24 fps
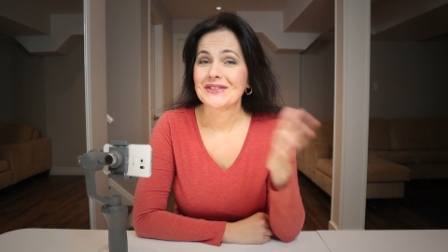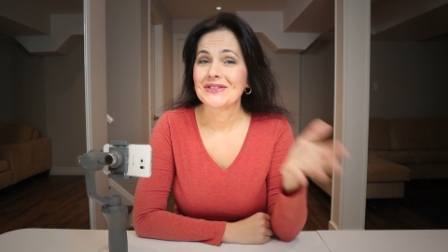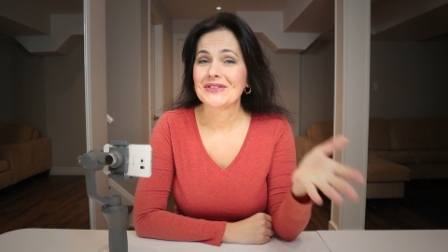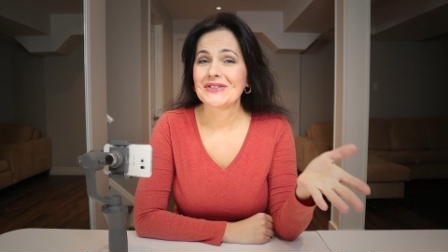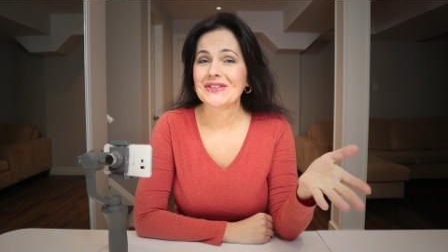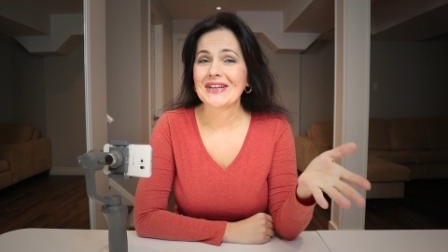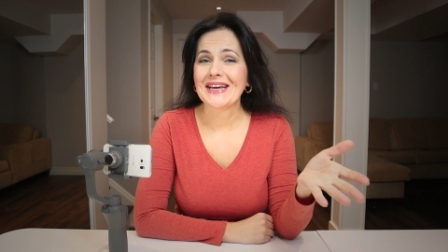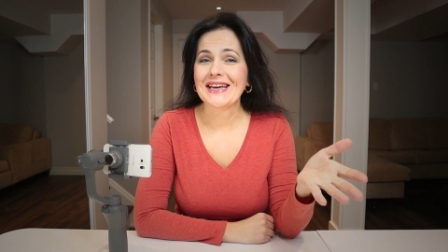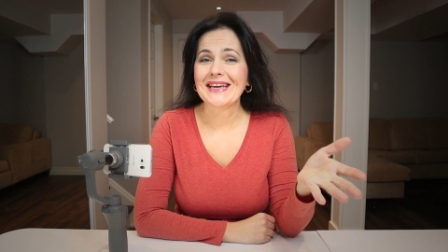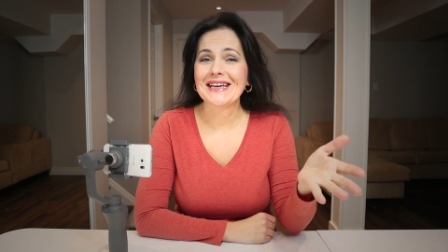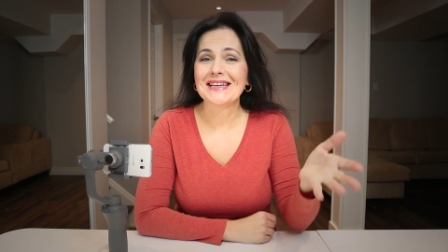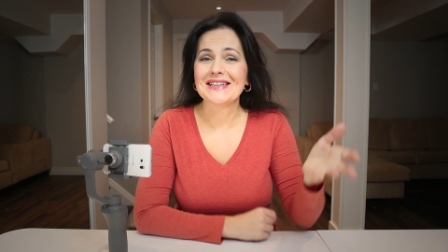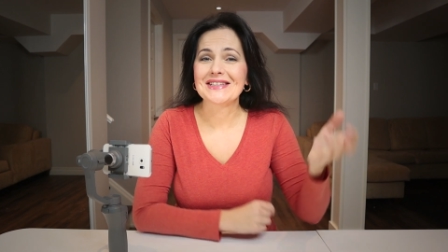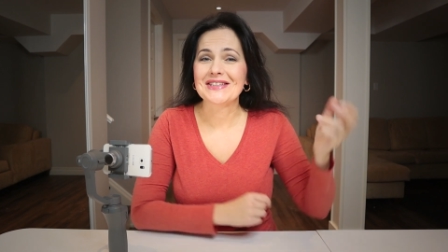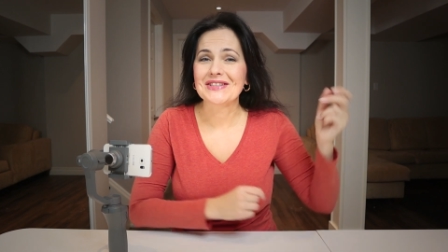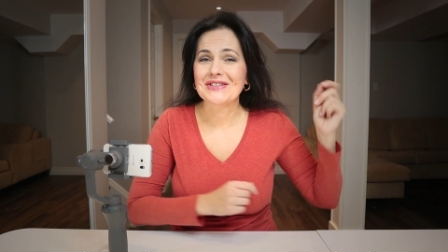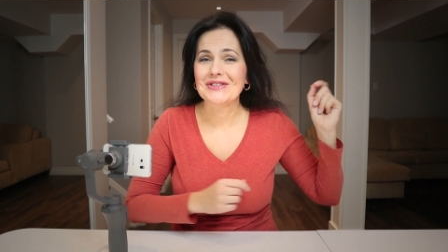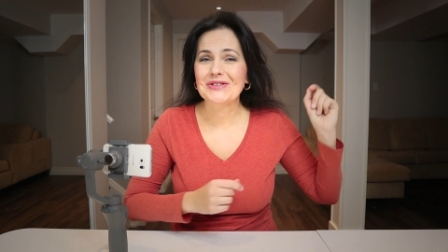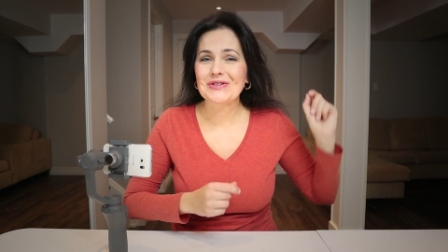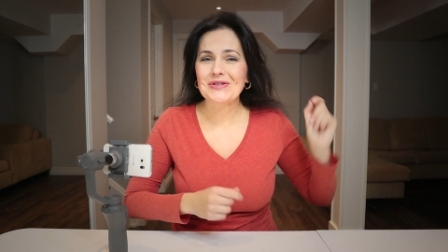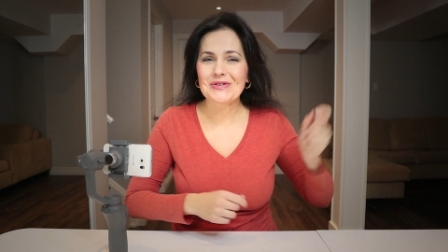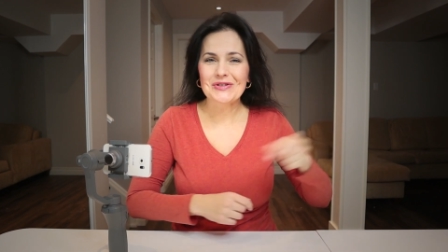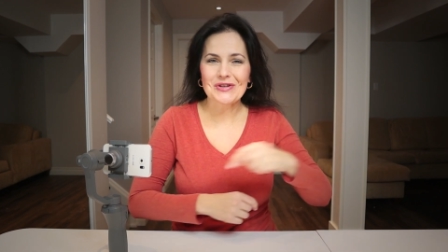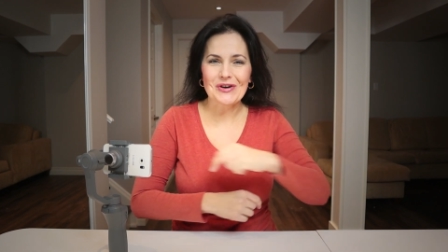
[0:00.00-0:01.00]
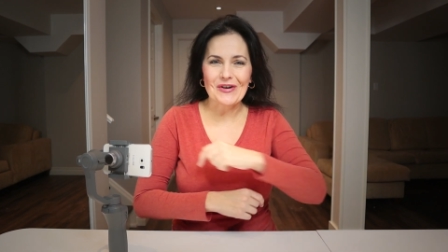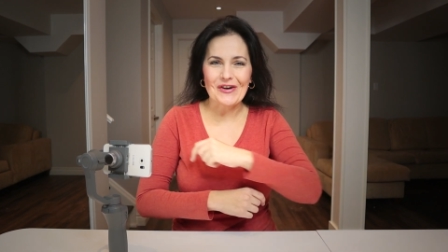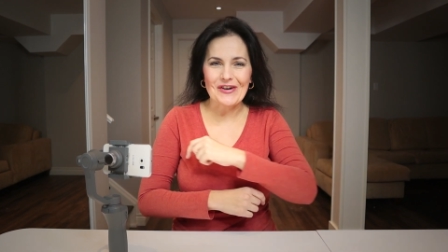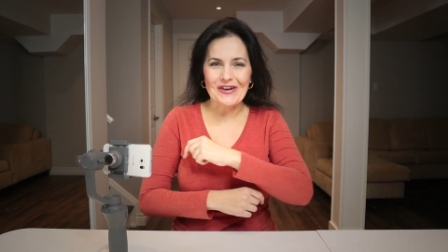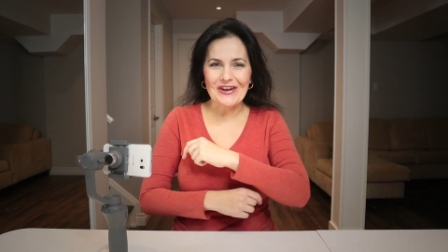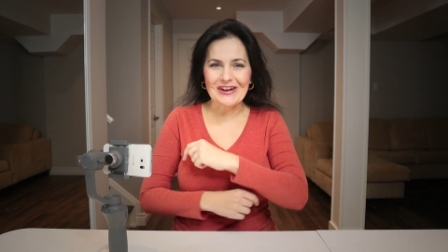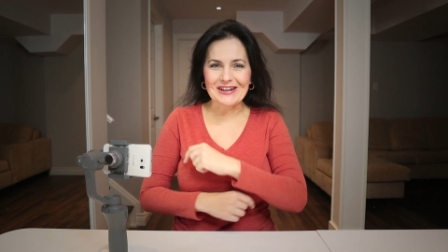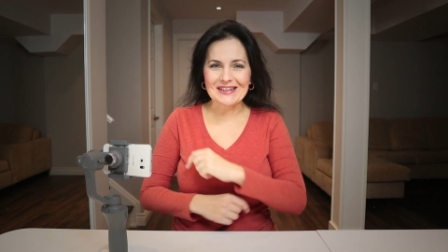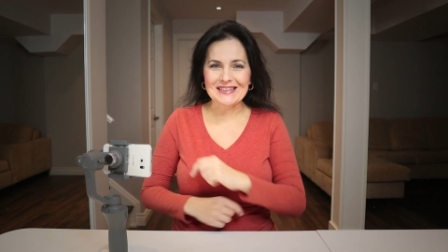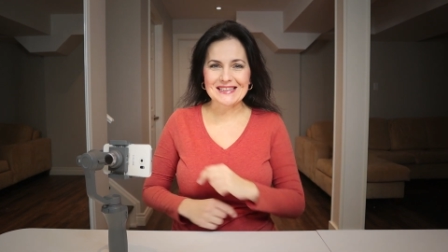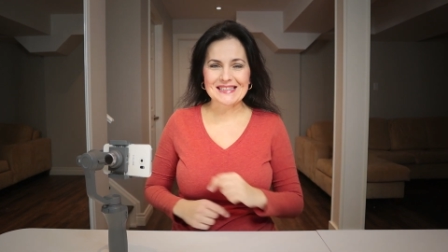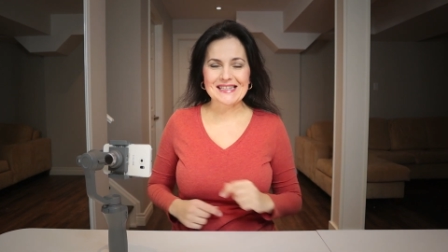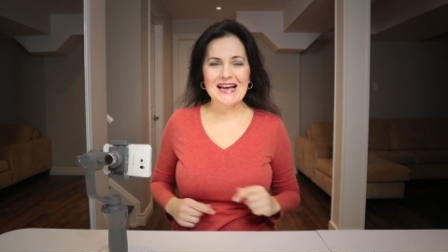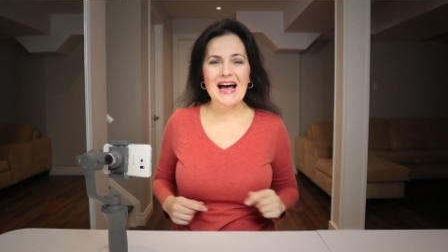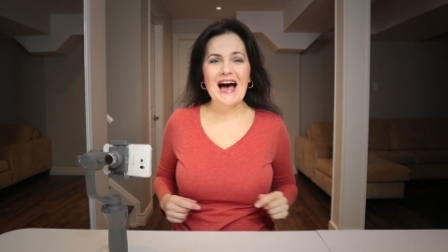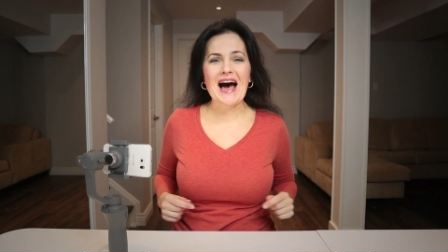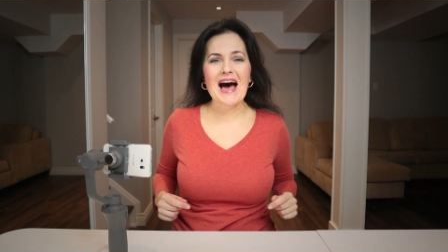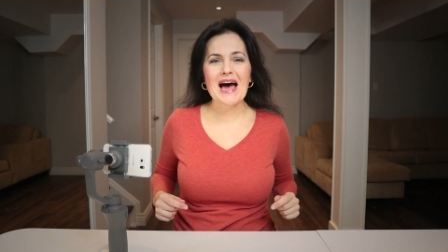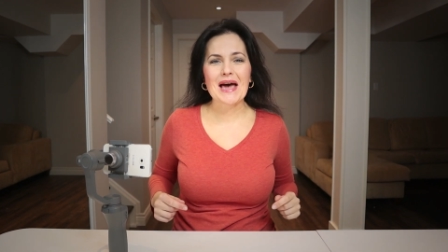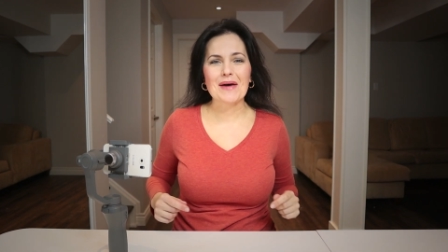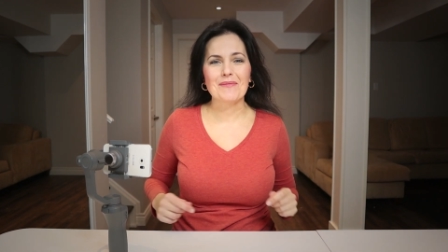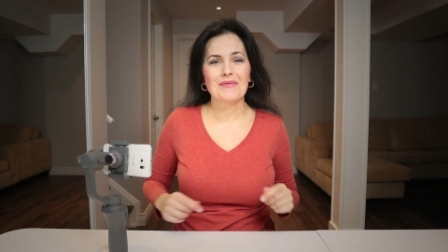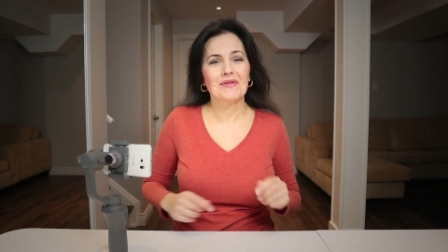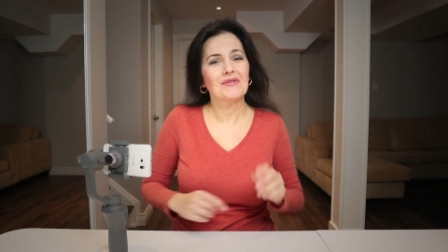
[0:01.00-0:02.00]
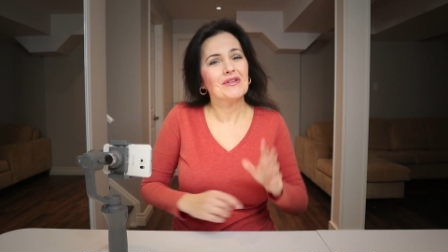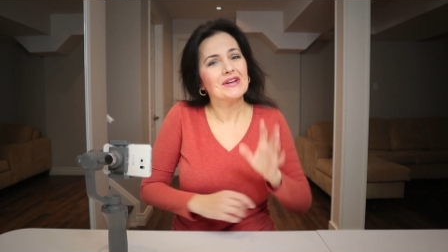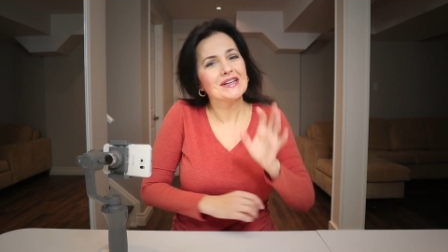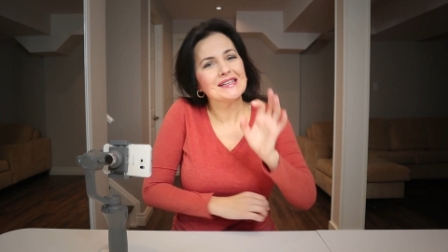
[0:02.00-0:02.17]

Today is tutorial time.